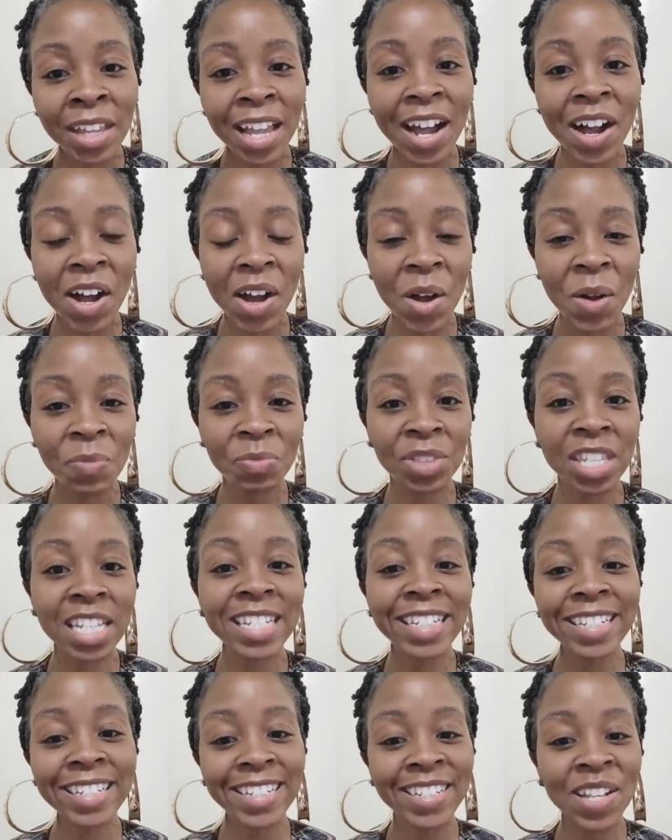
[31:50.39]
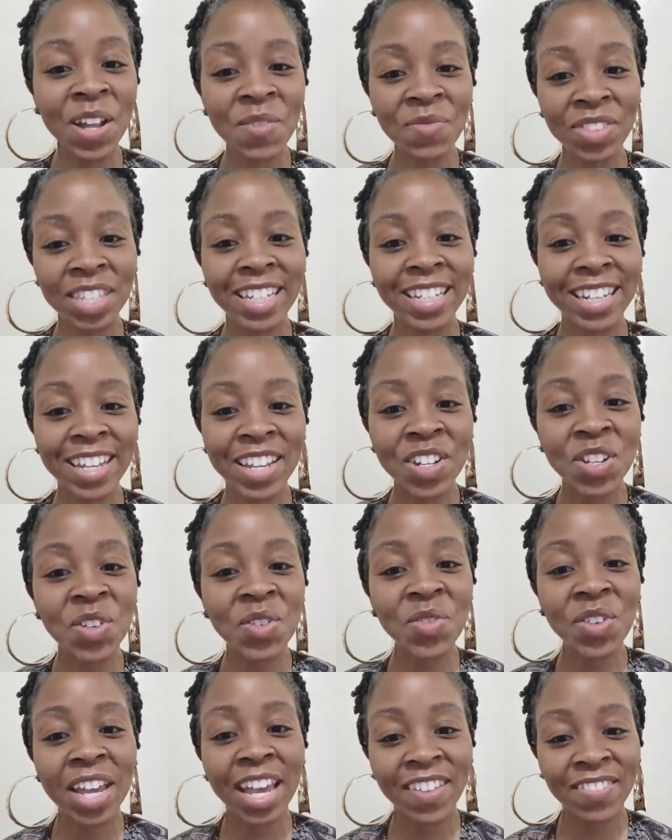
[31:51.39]
Um, this is something that
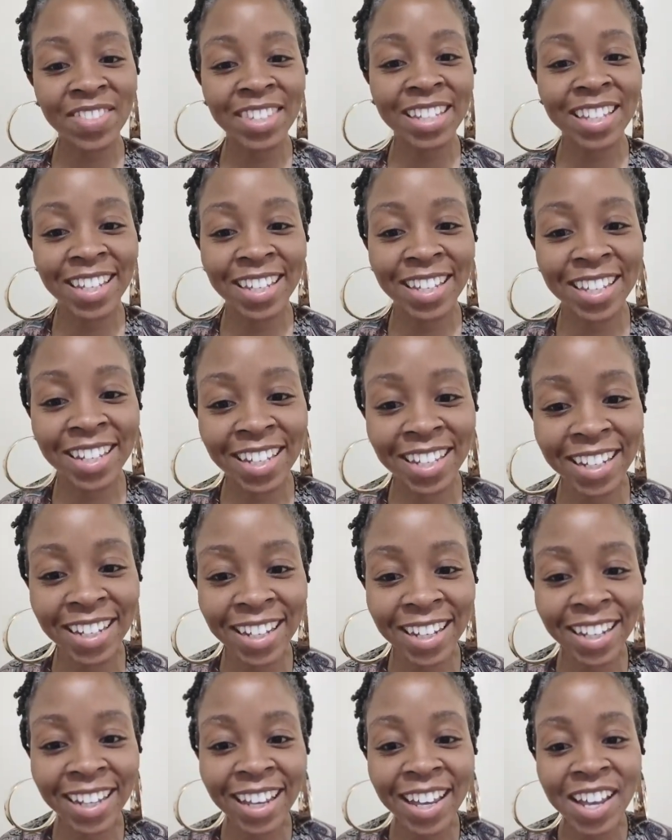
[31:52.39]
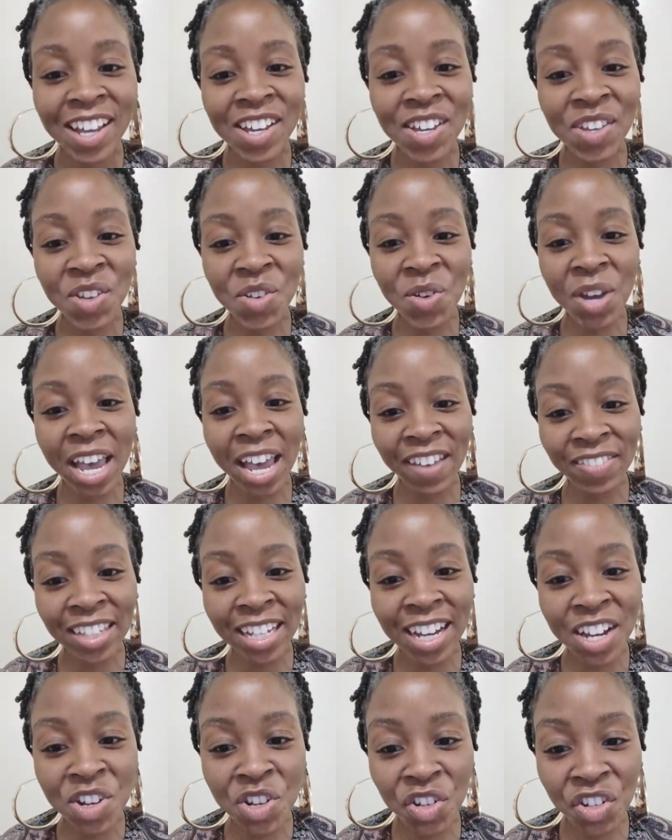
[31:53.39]
you have to get and you have to
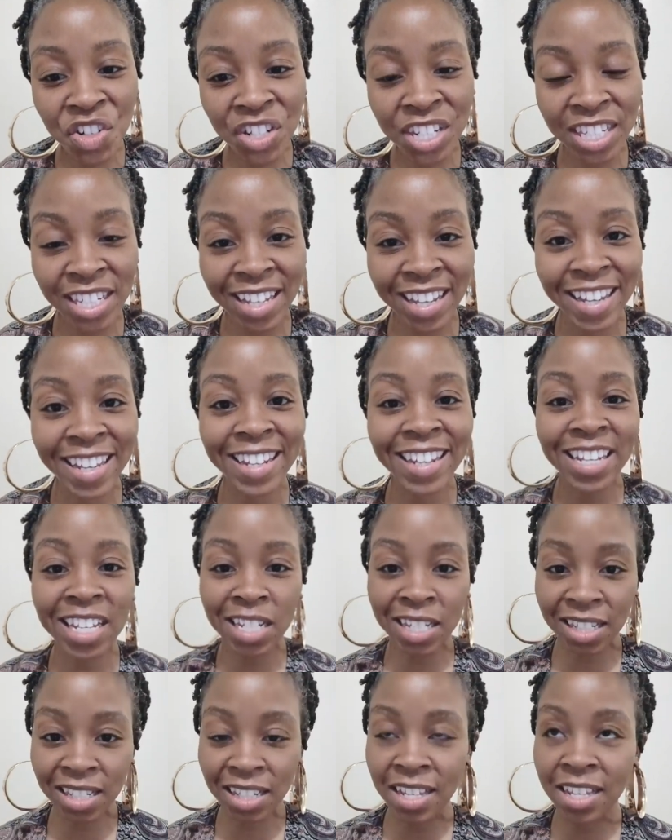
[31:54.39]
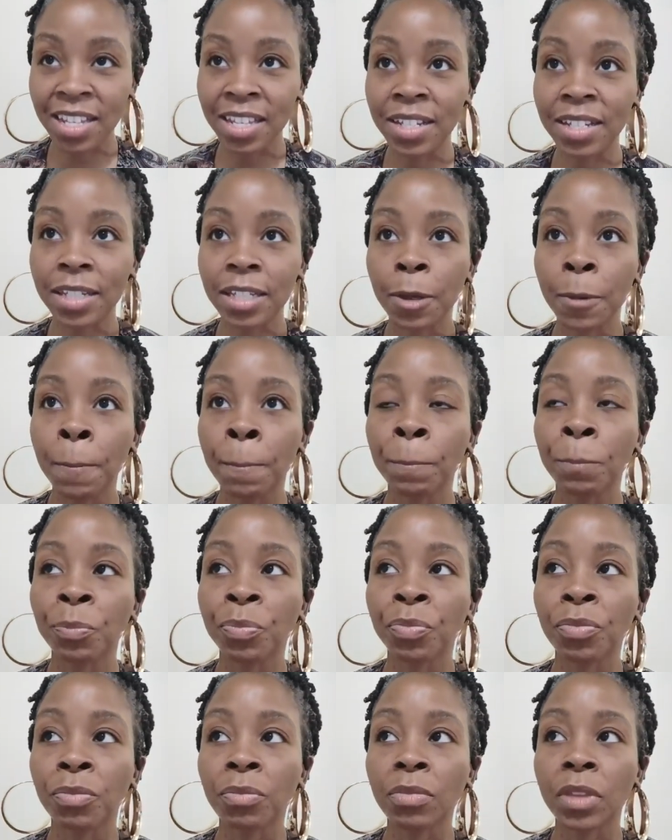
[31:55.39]
understand is this.
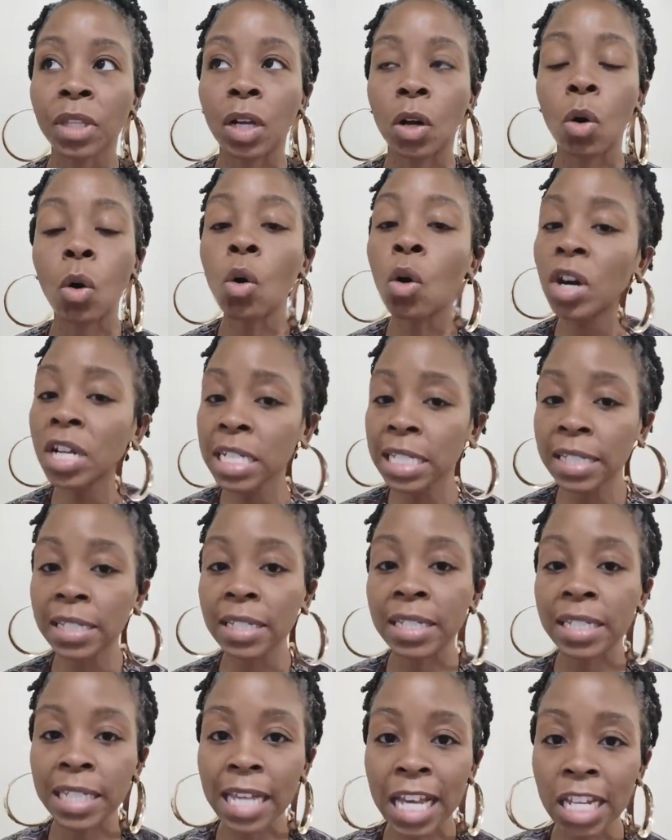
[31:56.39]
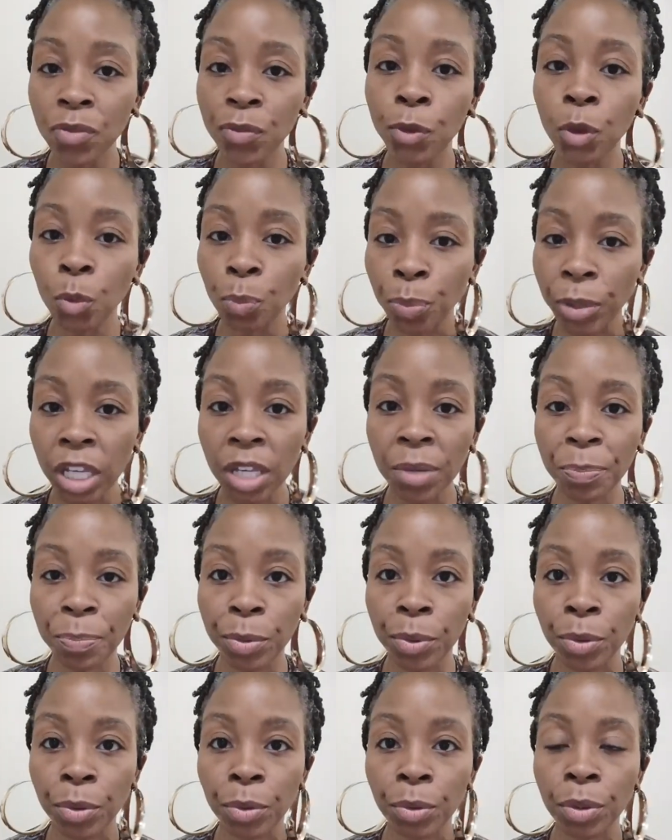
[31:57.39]
All successful
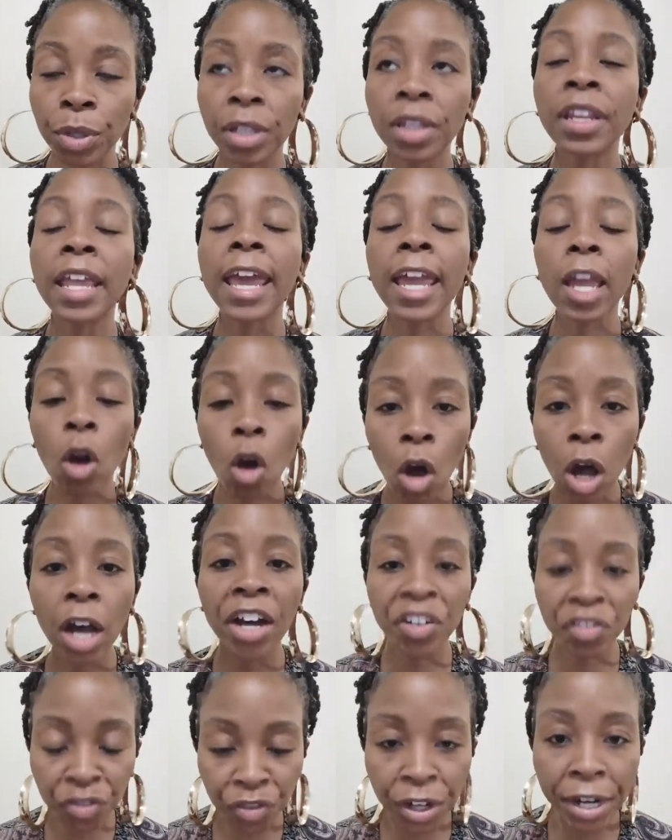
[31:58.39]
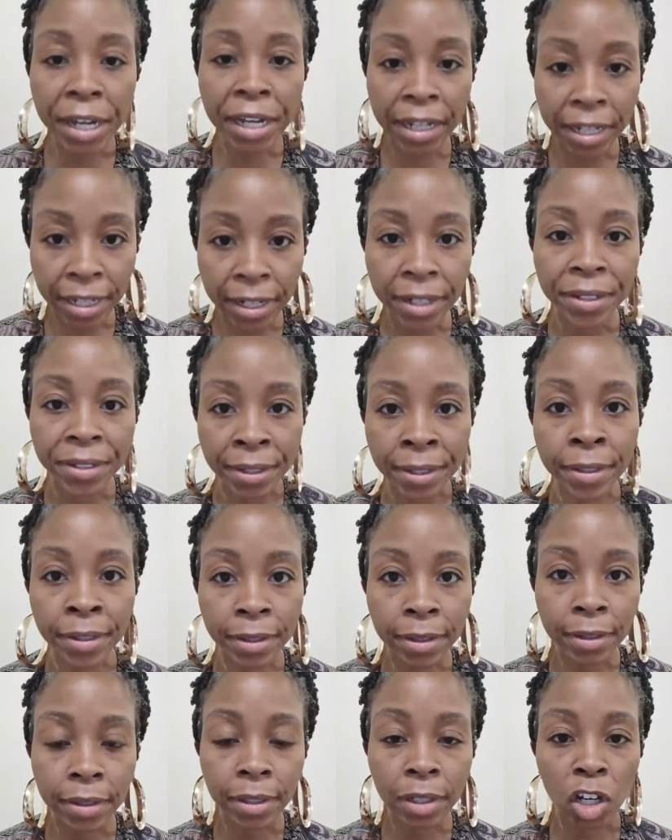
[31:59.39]
people, they are afraid.
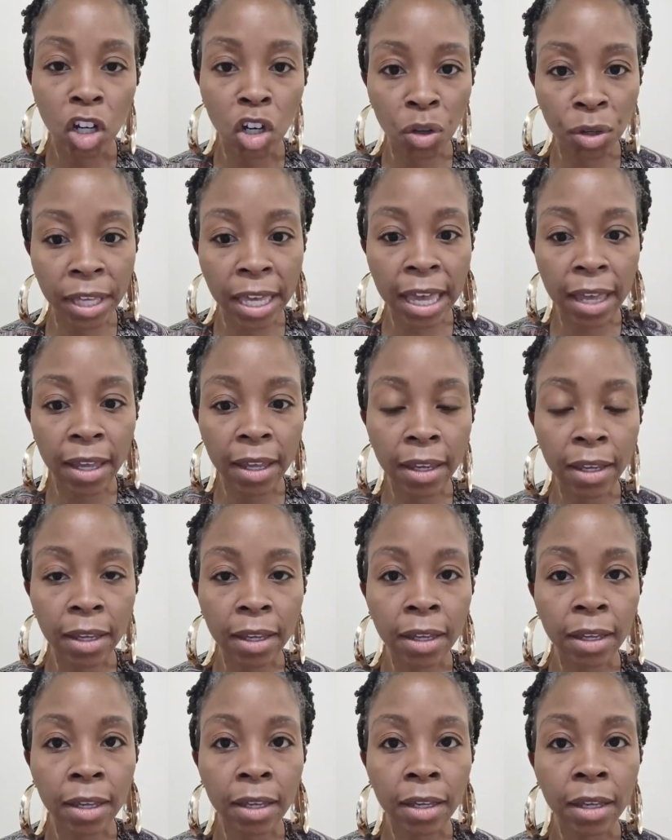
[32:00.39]
Okay?